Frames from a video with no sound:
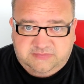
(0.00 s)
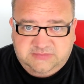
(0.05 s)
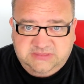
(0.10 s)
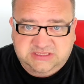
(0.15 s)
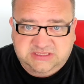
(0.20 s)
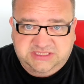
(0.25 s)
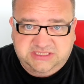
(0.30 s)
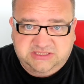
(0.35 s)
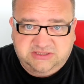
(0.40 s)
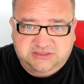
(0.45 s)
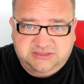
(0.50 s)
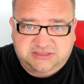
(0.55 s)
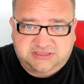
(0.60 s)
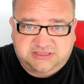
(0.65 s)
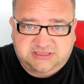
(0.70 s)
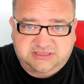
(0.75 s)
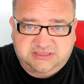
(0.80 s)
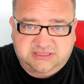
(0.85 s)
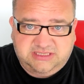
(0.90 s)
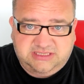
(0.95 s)
she
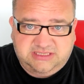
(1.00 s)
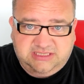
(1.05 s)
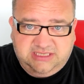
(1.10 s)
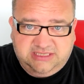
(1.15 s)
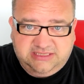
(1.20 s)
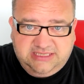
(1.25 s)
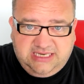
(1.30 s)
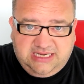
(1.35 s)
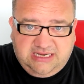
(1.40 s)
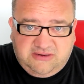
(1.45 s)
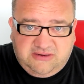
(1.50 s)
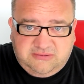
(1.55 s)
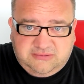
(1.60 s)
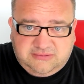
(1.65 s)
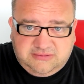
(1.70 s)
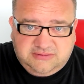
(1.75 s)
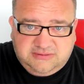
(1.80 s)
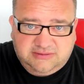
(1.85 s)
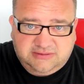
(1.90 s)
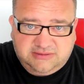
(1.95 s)
goes, and
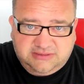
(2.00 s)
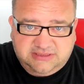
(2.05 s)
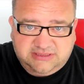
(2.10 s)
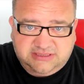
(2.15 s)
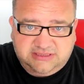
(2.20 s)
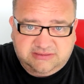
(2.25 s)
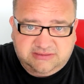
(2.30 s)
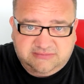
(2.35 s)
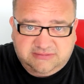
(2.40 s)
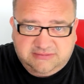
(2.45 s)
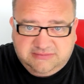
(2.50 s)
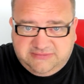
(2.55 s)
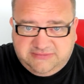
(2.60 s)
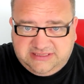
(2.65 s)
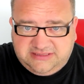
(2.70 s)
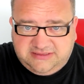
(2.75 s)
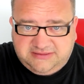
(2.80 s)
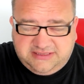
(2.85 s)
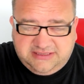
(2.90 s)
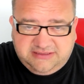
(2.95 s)
now you know,
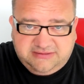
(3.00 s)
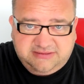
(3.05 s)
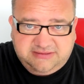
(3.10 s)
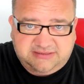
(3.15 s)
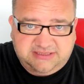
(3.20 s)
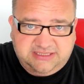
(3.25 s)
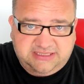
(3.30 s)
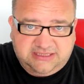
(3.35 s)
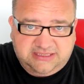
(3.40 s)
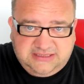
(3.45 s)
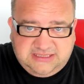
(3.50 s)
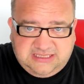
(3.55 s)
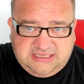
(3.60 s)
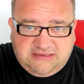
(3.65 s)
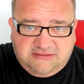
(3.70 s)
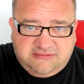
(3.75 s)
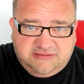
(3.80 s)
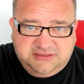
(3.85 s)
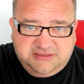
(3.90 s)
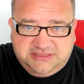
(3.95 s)
read the thing on the thing, and
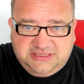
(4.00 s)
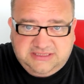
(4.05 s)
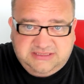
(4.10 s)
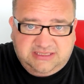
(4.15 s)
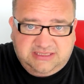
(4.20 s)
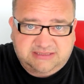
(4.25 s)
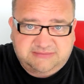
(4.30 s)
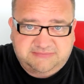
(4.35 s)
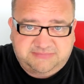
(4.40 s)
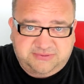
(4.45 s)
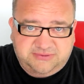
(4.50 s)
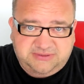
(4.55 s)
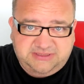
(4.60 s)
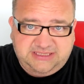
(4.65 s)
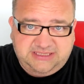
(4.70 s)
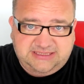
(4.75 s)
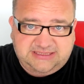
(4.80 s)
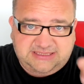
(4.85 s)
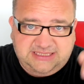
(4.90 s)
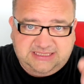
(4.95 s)
now, and she's like putting
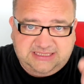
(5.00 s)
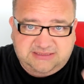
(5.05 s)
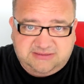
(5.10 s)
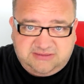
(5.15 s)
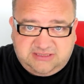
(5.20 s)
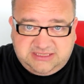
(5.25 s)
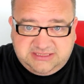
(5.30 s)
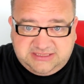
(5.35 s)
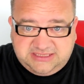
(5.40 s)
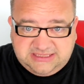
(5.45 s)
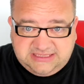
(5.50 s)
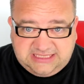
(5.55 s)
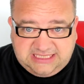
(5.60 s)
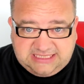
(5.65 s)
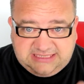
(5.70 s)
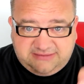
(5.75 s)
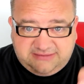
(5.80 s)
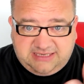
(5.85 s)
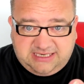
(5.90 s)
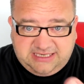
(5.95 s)
these things on, and she's
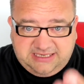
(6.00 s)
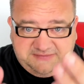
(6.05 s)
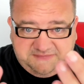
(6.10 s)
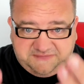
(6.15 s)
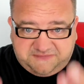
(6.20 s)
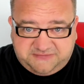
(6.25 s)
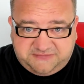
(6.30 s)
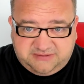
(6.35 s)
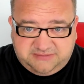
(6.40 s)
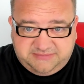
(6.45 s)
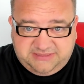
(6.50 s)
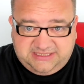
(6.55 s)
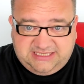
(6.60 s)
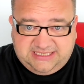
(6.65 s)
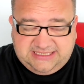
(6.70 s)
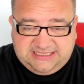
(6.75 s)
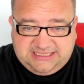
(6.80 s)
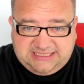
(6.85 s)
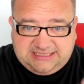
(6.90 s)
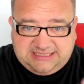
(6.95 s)
leant right in front of me
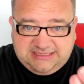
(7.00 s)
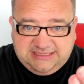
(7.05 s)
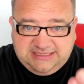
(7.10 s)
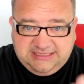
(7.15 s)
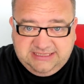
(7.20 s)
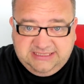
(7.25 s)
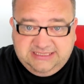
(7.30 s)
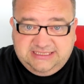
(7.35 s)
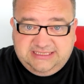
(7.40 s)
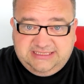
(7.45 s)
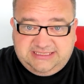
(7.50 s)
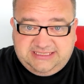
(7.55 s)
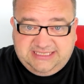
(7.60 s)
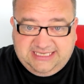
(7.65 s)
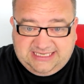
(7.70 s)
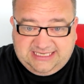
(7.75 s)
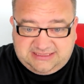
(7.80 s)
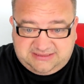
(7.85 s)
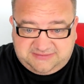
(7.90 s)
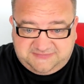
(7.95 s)
like that, and she
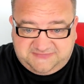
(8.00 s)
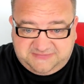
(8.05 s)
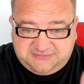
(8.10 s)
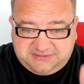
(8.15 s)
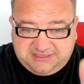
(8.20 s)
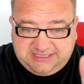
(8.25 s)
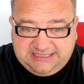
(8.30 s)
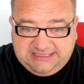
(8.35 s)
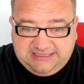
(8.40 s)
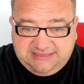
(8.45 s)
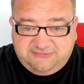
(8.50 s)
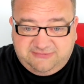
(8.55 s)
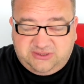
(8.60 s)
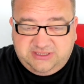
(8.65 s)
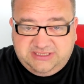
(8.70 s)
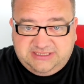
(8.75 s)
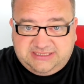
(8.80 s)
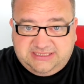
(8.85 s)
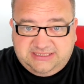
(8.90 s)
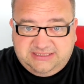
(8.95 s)
has a fucking
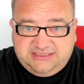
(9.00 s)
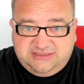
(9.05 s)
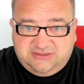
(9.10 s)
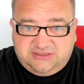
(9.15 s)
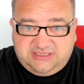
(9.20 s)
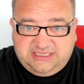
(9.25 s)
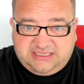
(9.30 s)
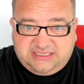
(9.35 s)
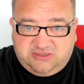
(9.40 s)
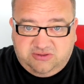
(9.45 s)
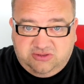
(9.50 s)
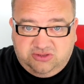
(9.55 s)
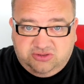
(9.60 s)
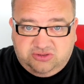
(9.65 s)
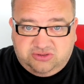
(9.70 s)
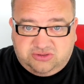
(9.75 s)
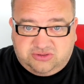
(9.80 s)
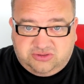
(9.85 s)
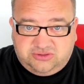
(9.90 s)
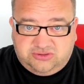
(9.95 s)
what is it, you know, like a
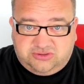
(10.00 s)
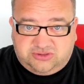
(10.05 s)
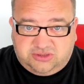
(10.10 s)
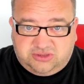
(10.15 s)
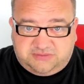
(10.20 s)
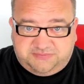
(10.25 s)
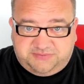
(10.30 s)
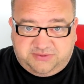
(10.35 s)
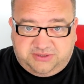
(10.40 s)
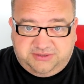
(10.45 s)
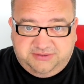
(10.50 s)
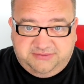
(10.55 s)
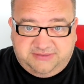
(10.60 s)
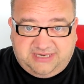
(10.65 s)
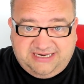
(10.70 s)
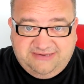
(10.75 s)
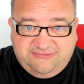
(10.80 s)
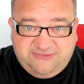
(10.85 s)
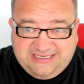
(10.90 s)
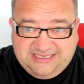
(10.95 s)
low cut top on,
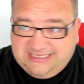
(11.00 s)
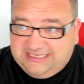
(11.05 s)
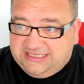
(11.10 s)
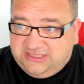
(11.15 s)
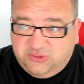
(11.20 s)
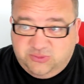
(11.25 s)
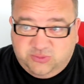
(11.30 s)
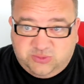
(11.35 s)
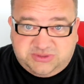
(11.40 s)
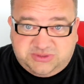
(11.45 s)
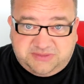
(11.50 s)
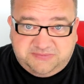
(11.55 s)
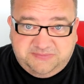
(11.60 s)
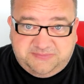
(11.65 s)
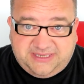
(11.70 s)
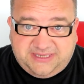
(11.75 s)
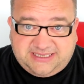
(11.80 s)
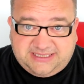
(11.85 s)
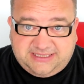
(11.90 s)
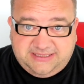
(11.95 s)
right, really loose and
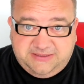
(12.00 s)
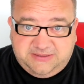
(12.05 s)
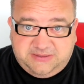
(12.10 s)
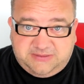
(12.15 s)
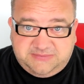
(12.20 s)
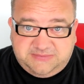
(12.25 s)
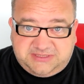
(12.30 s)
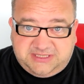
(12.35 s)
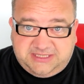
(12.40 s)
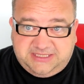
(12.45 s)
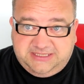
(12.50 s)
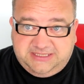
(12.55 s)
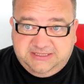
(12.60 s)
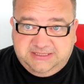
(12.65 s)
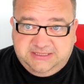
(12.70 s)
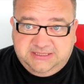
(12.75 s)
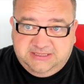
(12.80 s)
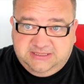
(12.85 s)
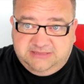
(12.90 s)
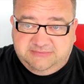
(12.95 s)
baggy, you know what I'm saying,
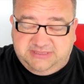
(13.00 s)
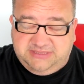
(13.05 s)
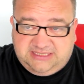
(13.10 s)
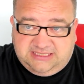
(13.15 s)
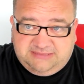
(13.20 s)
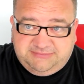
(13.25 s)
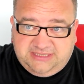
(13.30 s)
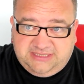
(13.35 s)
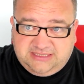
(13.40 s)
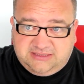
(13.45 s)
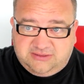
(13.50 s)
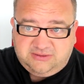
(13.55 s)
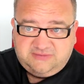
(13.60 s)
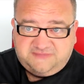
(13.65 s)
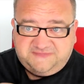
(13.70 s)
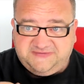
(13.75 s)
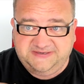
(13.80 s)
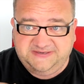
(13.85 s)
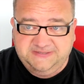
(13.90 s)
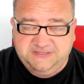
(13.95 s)
a bit like my
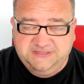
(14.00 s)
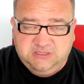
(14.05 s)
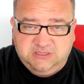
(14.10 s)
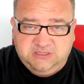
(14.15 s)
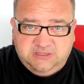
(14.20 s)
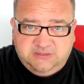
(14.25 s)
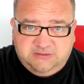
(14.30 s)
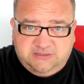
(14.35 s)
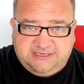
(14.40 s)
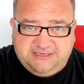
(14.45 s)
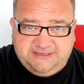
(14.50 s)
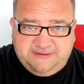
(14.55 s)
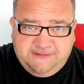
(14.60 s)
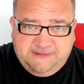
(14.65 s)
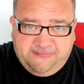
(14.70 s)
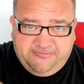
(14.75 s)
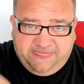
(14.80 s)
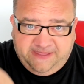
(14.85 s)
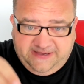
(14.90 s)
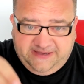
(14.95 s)
clothing, right,
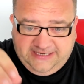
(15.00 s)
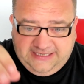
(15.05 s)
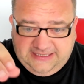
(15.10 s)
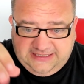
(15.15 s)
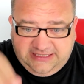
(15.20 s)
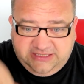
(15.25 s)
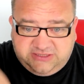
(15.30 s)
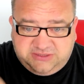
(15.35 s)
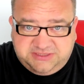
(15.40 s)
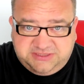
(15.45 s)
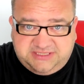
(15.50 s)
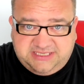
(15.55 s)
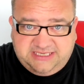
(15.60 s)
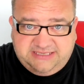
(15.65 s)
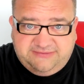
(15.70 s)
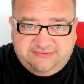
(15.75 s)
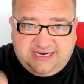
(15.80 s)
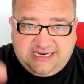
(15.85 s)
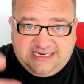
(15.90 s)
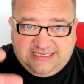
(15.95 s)
and it, you could
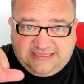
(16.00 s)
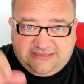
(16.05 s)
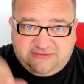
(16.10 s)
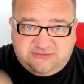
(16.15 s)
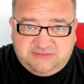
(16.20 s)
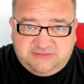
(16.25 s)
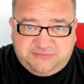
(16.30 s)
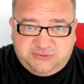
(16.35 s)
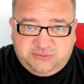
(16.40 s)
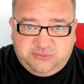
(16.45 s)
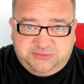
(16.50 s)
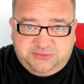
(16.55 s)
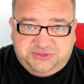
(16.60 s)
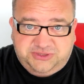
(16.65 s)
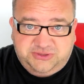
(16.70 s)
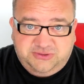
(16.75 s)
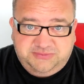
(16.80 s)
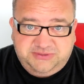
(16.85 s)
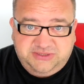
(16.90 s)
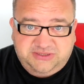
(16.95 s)
see right down a boob
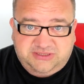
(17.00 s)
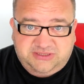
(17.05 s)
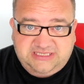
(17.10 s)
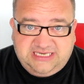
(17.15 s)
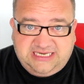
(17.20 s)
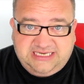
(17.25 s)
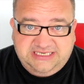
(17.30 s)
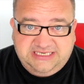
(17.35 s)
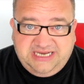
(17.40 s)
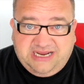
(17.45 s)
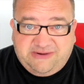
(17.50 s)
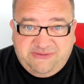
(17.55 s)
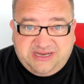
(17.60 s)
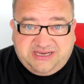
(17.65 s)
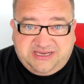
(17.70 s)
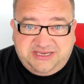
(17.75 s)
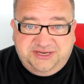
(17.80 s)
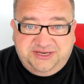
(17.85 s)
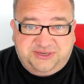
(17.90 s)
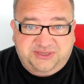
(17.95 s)
tube and all that. And I
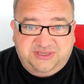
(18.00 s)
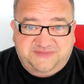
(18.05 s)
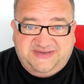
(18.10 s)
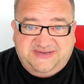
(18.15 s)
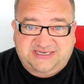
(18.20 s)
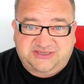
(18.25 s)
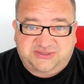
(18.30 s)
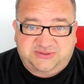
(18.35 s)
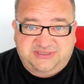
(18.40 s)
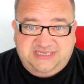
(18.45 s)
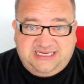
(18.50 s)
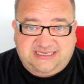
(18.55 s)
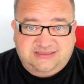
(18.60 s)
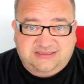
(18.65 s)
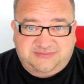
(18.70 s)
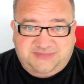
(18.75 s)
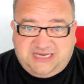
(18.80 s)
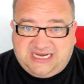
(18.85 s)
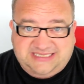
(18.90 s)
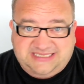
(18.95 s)
reckon you could have had a good
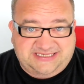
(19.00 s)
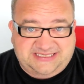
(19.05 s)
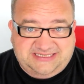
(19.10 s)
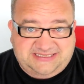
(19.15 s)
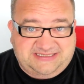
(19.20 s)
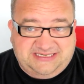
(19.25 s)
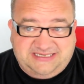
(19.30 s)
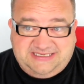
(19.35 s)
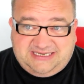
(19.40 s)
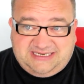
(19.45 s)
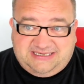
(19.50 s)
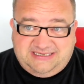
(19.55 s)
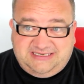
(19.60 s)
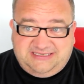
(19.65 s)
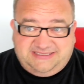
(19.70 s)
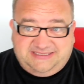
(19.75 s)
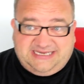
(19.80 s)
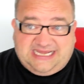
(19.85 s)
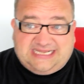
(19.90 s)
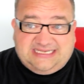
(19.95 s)
nander, but I did, did I, uh,
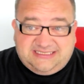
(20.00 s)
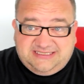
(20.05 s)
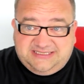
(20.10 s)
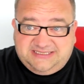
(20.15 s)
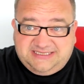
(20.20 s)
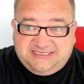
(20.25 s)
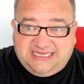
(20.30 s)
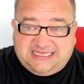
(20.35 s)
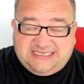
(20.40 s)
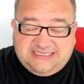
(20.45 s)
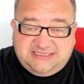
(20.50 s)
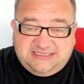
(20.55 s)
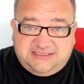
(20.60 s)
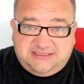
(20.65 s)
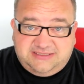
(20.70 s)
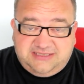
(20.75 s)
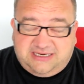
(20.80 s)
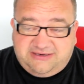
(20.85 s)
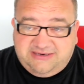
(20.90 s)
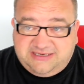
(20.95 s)
it, gander,
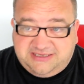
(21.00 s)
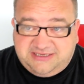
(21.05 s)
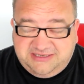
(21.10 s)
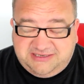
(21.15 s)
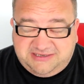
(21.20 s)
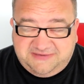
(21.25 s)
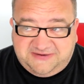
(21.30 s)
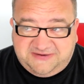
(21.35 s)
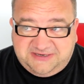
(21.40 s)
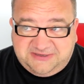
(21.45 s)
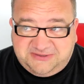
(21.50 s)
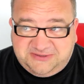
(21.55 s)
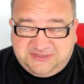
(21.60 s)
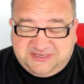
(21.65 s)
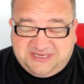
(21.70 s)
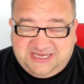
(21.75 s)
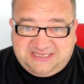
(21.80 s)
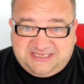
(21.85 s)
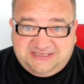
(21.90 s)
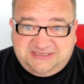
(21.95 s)
gander. I reckon you could have had a good
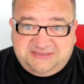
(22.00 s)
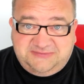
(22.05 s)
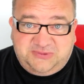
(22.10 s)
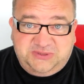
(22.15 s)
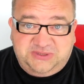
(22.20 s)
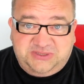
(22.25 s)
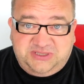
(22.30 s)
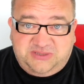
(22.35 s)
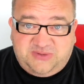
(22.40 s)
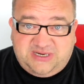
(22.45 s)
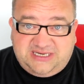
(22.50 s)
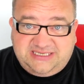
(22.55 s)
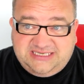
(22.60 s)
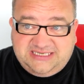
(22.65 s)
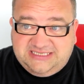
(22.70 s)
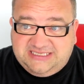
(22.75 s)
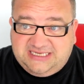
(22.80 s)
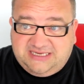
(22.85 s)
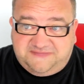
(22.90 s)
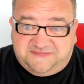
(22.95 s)
gander, but you know what? I
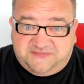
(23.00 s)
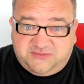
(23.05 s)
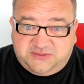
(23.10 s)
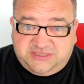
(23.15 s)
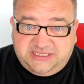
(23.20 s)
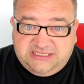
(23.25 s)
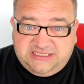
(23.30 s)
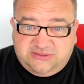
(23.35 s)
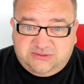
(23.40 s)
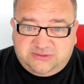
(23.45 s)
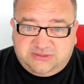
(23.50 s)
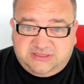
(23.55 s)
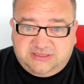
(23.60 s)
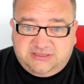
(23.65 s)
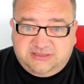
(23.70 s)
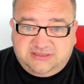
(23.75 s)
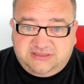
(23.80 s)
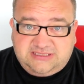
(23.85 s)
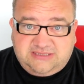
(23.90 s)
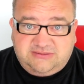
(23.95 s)
didn't dare fucking
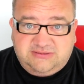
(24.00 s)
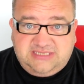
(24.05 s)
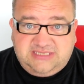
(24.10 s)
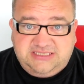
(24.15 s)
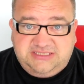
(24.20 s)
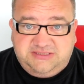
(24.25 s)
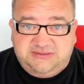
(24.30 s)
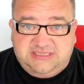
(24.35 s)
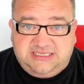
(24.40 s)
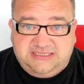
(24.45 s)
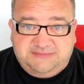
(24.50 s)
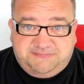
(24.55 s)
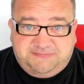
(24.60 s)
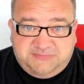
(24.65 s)
look because I was like, she was like